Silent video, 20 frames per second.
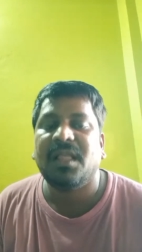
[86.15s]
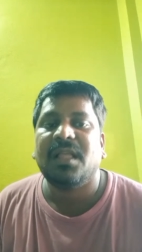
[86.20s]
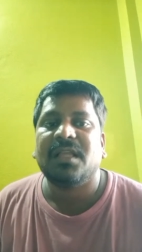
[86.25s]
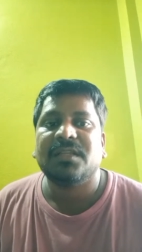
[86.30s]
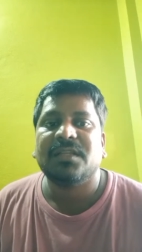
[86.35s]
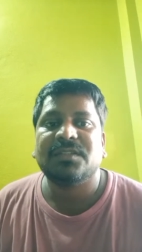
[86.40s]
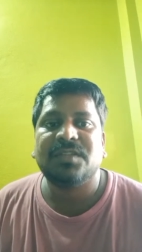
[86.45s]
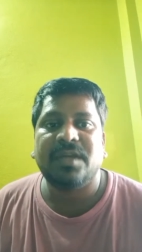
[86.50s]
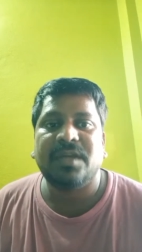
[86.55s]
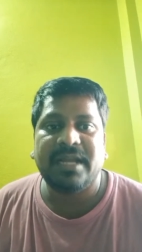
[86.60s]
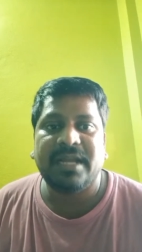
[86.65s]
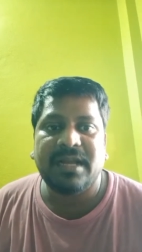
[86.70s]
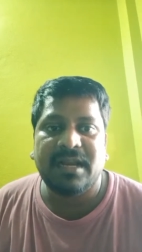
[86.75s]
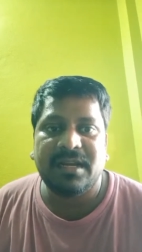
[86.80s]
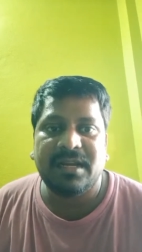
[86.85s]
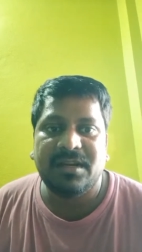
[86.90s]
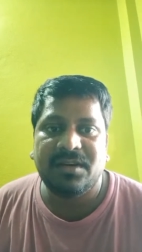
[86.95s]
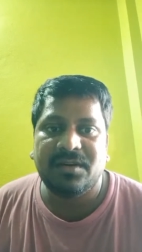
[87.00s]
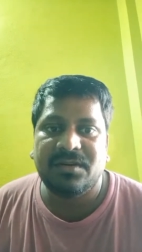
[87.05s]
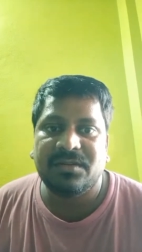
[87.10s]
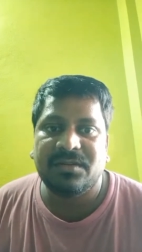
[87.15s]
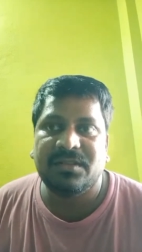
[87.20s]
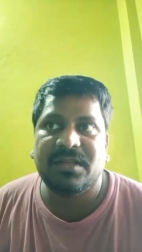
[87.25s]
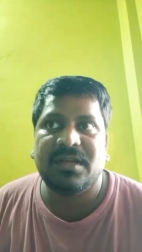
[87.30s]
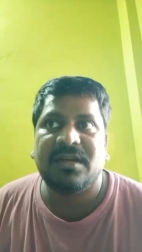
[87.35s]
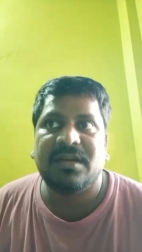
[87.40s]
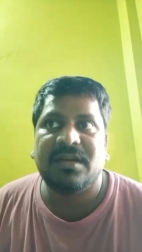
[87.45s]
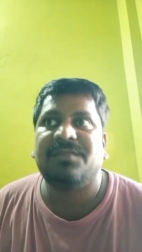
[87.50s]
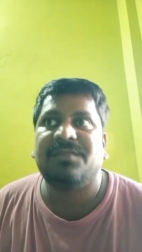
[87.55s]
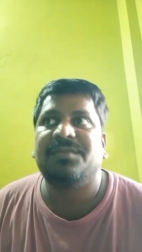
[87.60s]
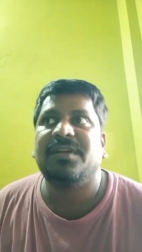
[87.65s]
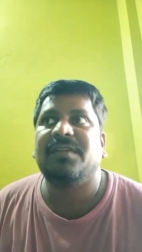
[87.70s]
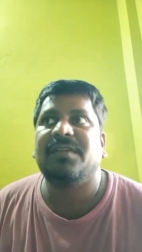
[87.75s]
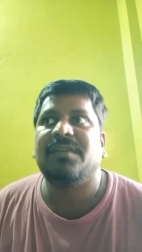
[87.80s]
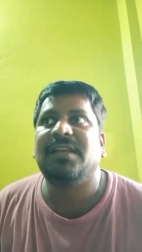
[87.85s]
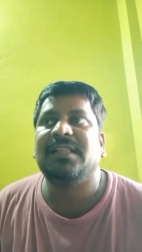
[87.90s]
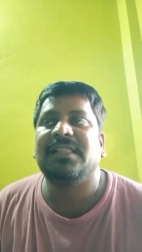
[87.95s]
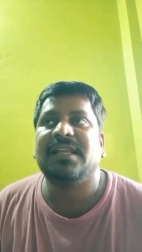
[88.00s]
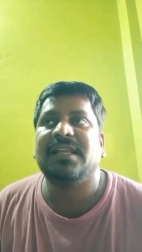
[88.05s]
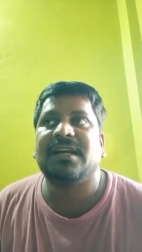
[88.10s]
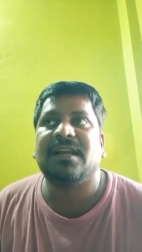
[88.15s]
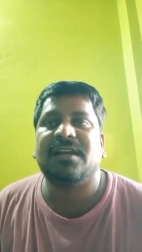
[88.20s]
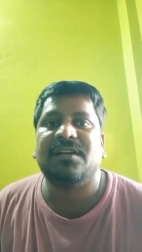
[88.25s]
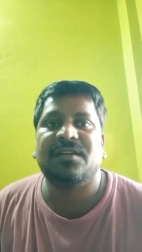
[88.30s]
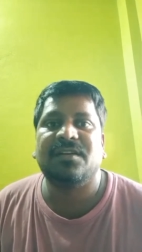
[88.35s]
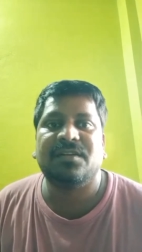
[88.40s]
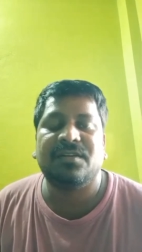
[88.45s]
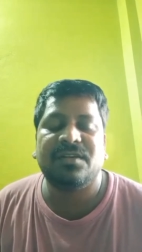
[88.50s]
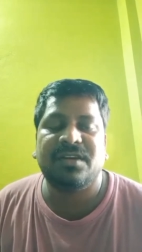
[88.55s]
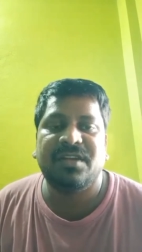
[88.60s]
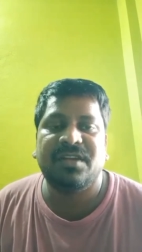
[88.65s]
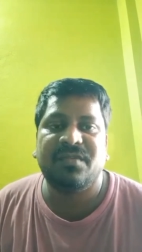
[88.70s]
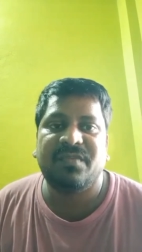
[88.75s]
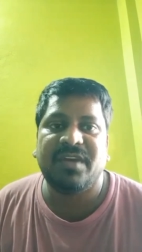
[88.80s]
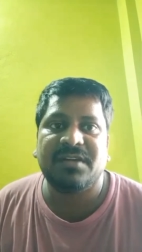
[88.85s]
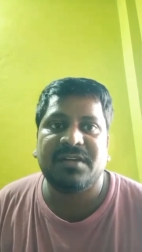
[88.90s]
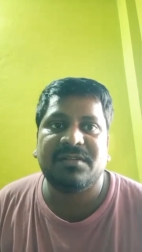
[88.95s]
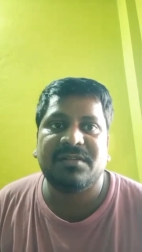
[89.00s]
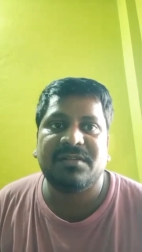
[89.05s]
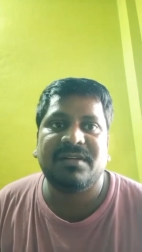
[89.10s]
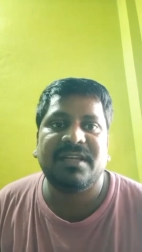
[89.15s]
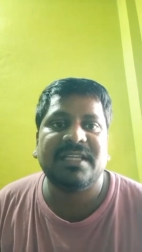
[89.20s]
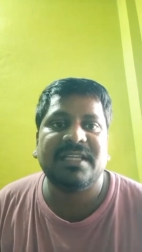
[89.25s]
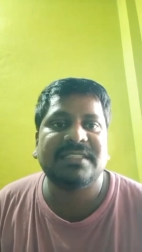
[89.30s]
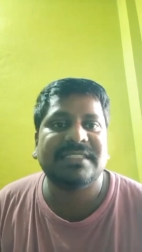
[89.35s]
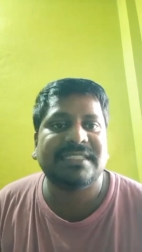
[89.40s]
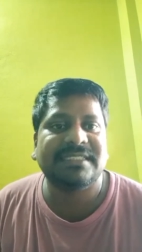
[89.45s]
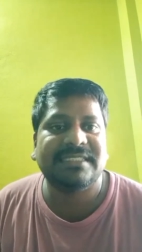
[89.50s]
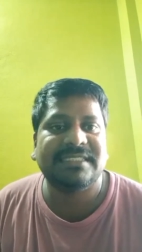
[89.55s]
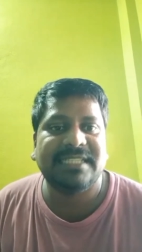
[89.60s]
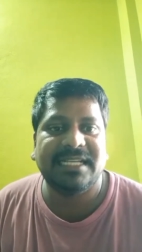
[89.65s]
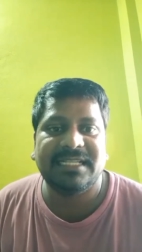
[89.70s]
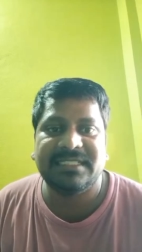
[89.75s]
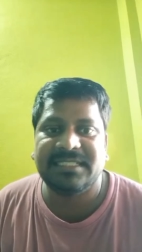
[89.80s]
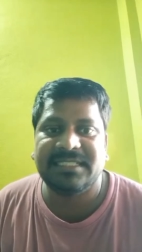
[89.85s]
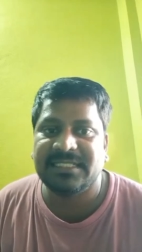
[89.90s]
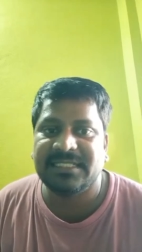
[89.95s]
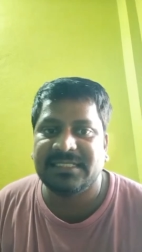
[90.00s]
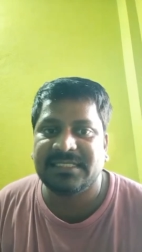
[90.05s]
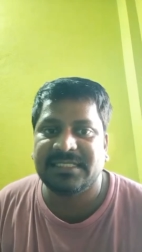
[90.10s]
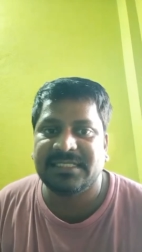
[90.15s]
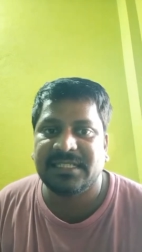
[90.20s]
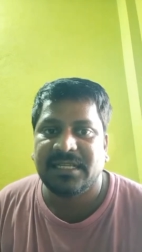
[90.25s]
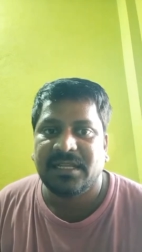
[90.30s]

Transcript: So according to the wavelength, according to refractive index, it changes.